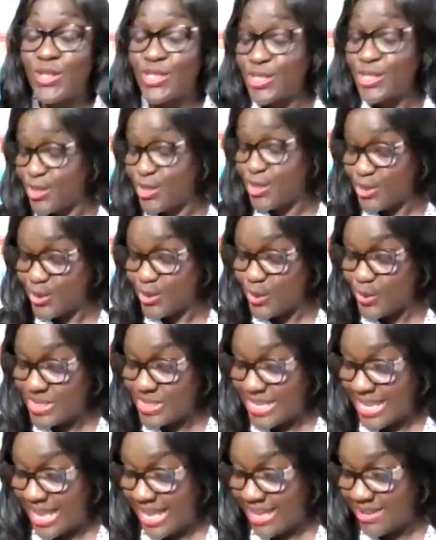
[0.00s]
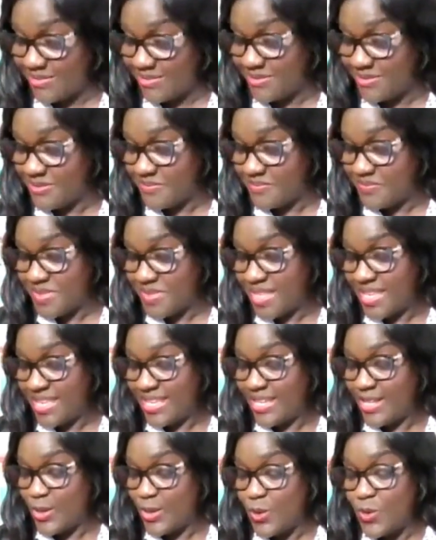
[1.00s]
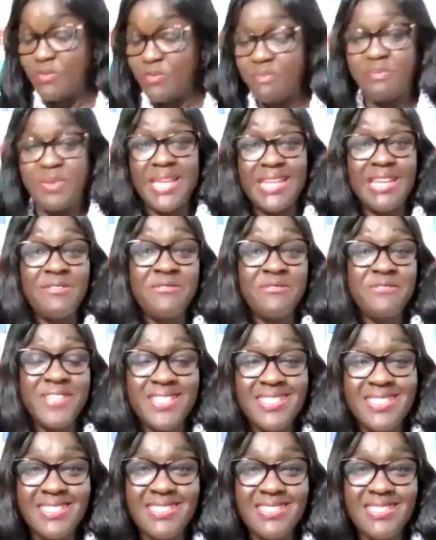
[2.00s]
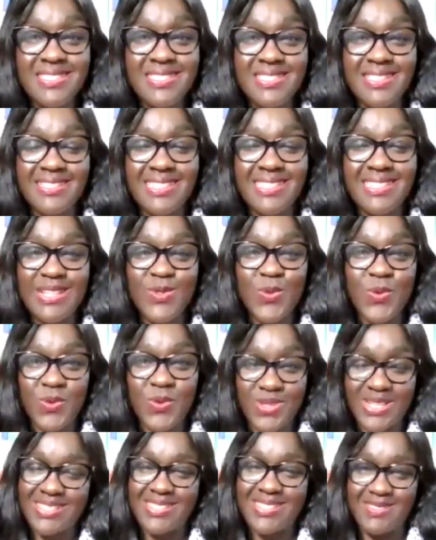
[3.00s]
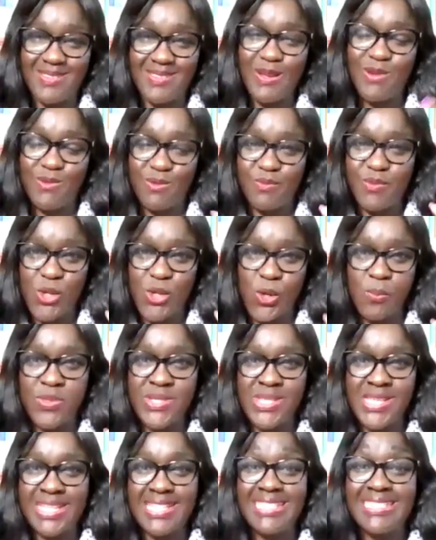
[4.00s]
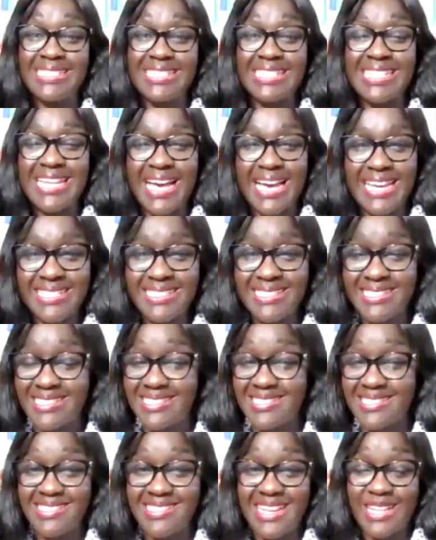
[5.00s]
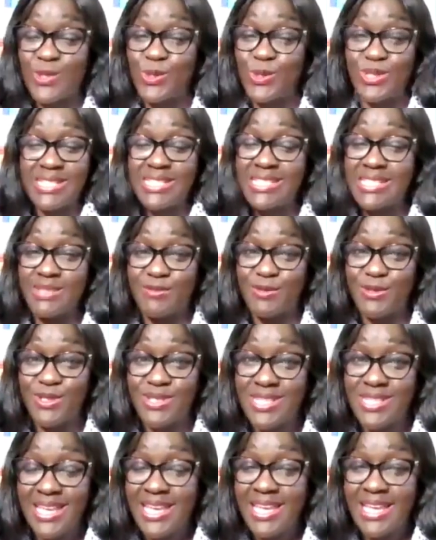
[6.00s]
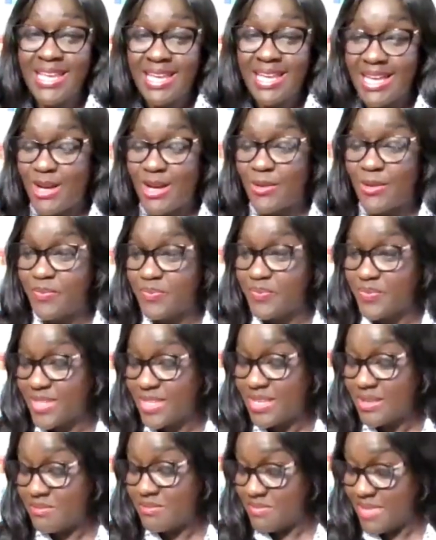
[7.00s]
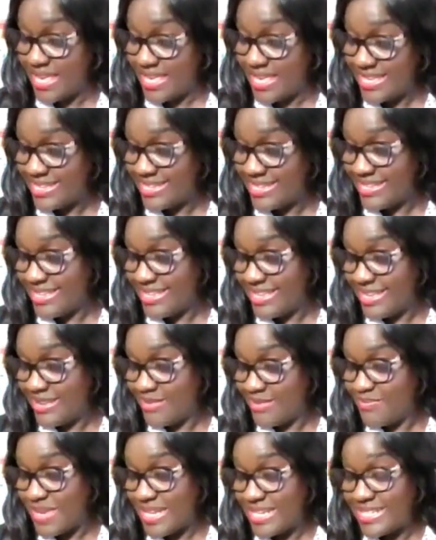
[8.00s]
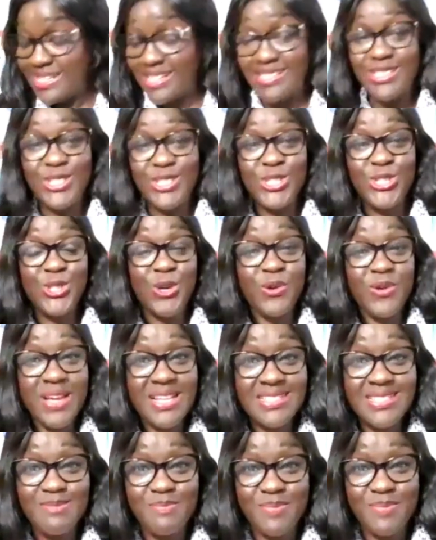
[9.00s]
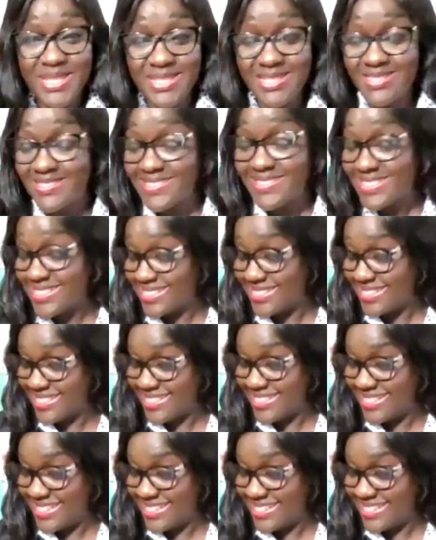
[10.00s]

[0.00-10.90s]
conditions you don't have, benefits that were supposedly denied that you didn't even make, medical insurance bills,